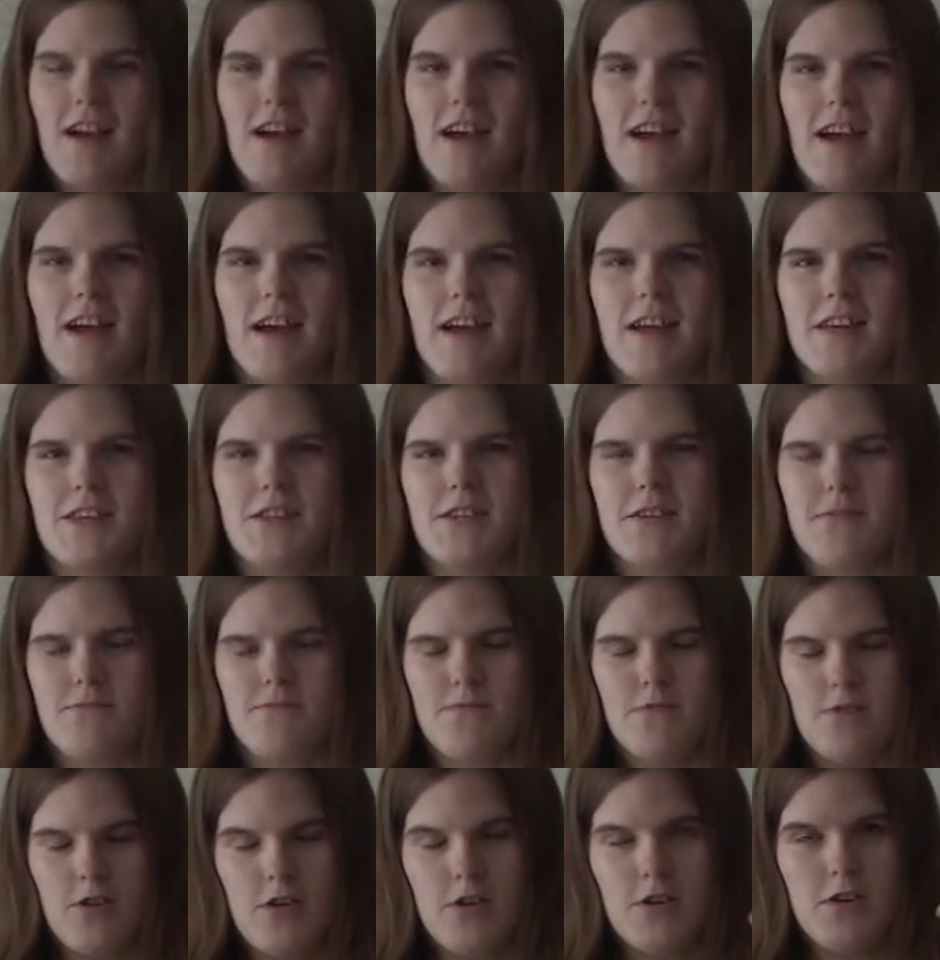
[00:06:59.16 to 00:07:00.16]
and
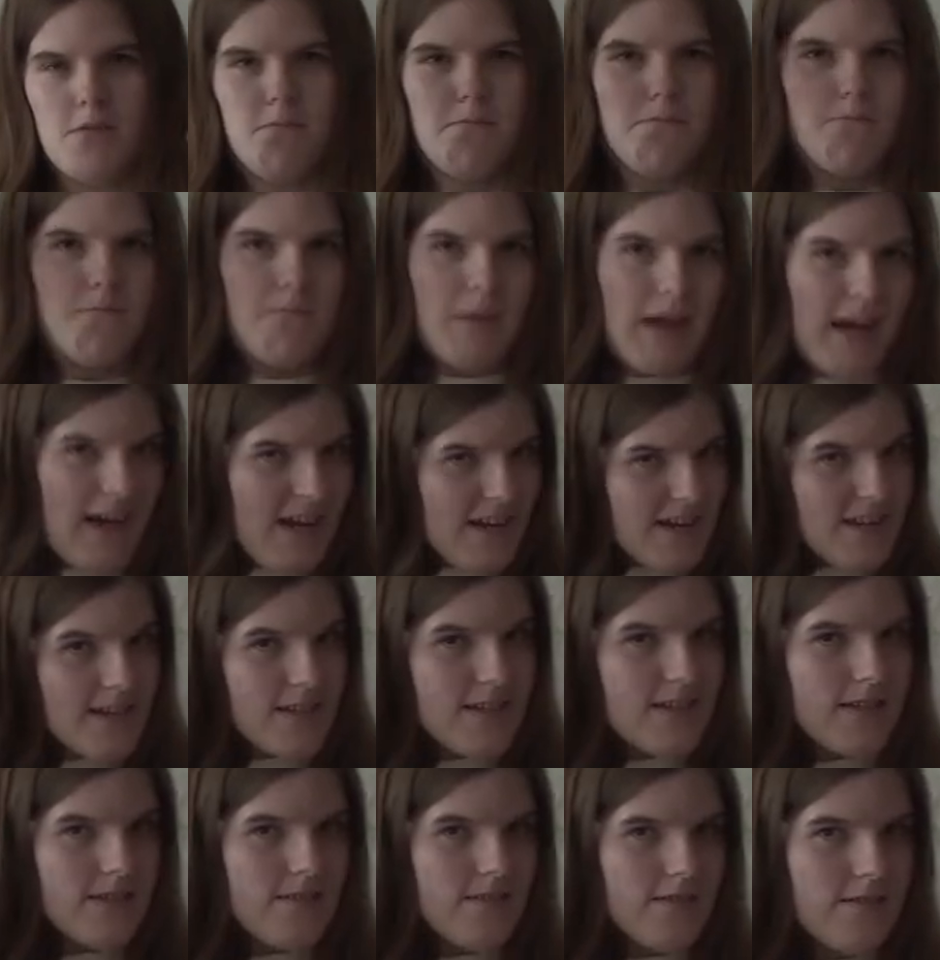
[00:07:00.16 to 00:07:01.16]
on the
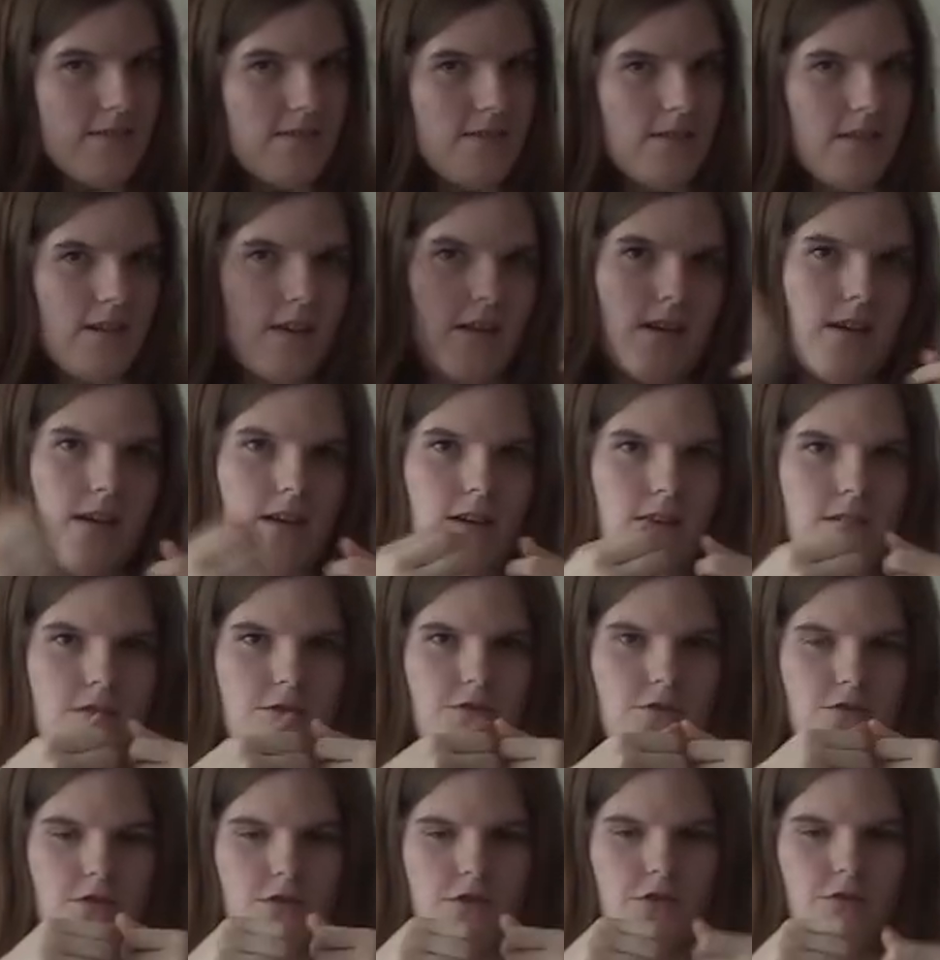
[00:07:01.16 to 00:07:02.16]
back uh,
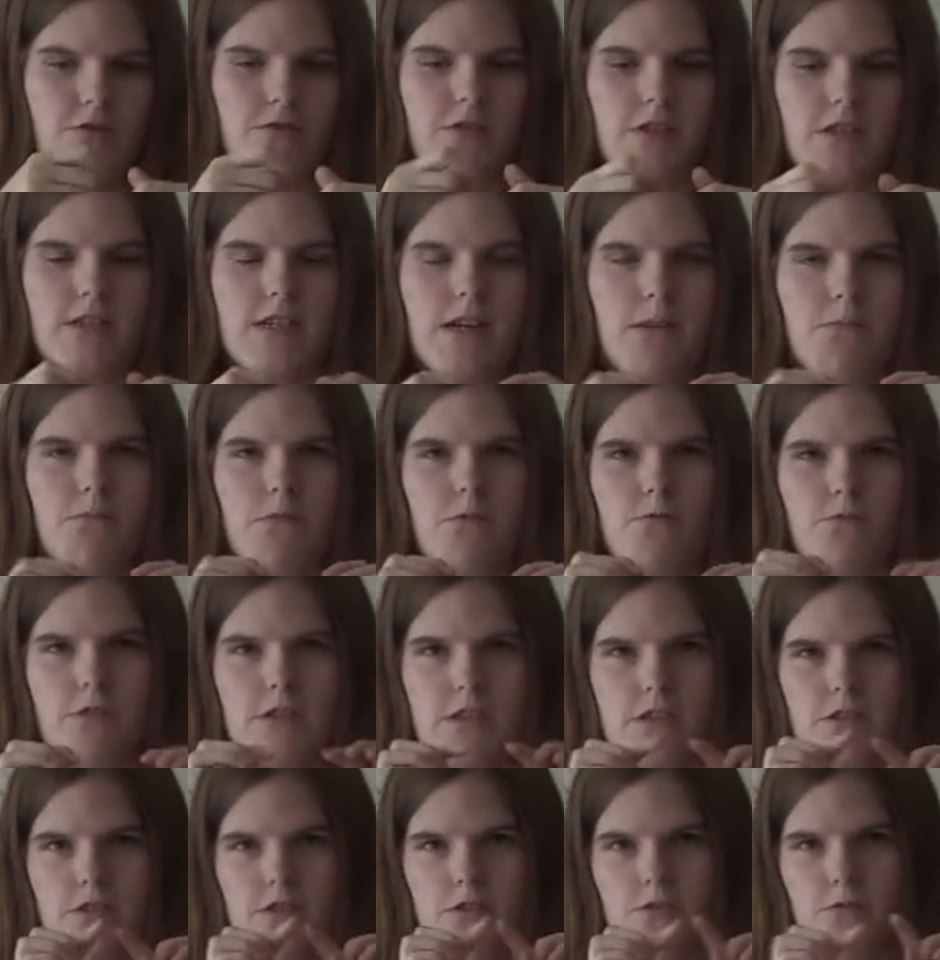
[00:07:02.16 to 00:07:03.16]
you close it up
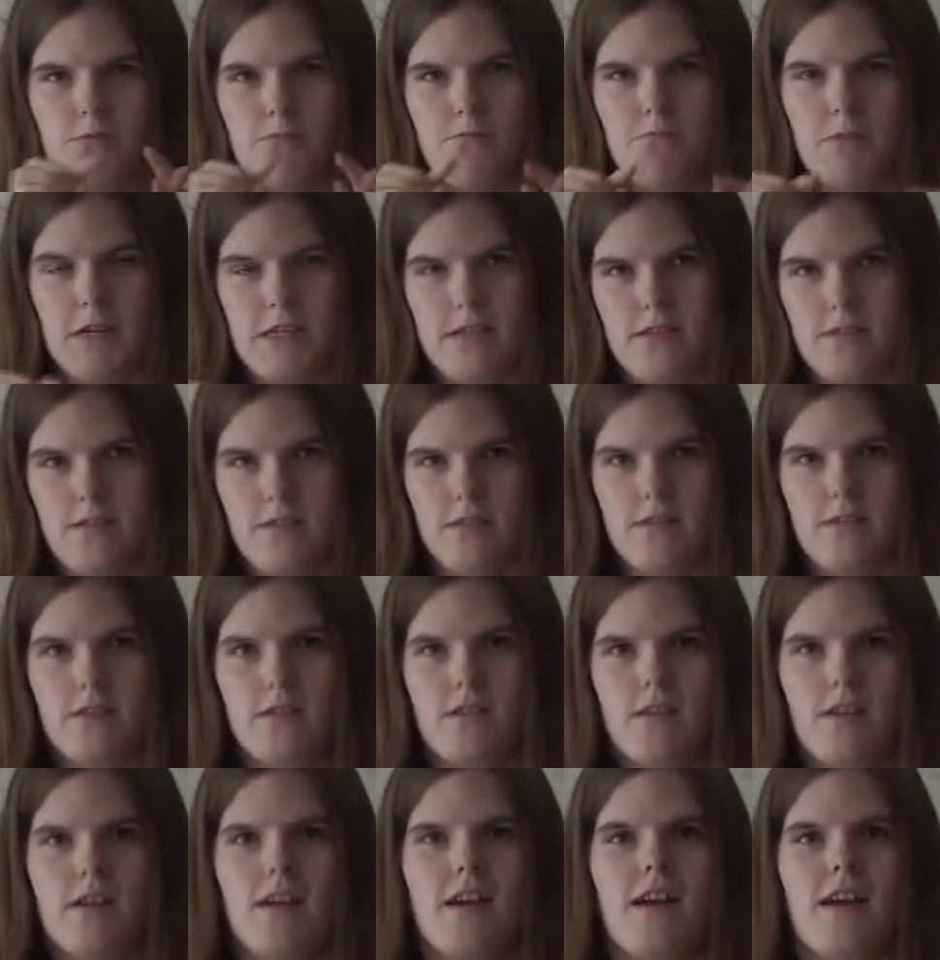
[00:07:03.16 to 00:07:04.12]
with two buttons